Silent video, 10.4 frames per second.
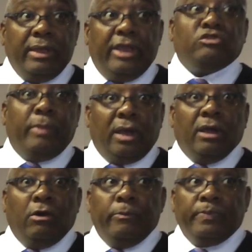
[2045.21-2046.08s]

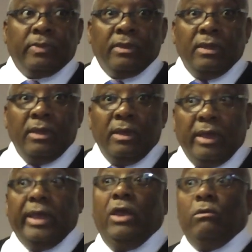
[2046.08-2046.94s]
Ishmael,
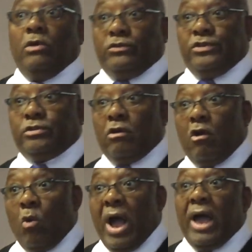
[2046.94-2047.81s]
and he knows the
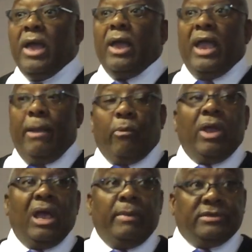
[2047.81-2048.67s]
story of why
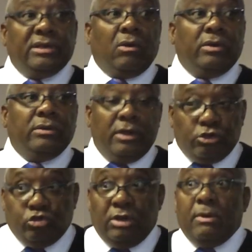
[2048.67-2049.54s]
Abraham and Sarah
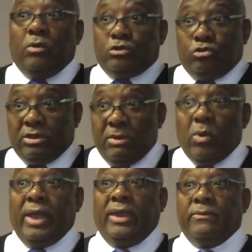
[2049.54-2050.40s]
shoot him
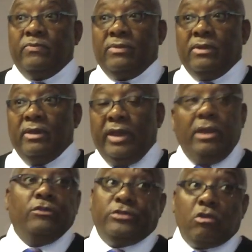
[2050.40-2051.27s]
away.
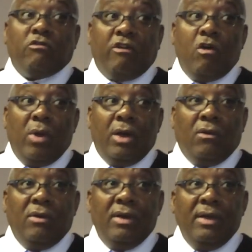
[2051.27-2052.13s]
He knows the story very
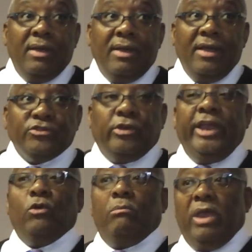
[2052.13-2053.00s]
well. So
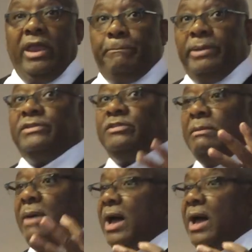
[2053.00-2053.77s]
he puts this in